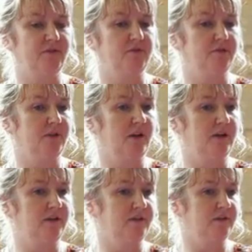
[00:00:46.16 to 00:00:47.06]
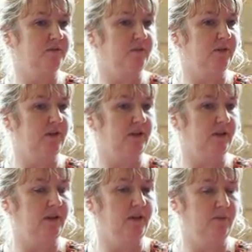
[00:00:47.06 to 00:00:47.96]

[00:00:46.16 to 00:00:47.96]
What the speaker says: for older adults with the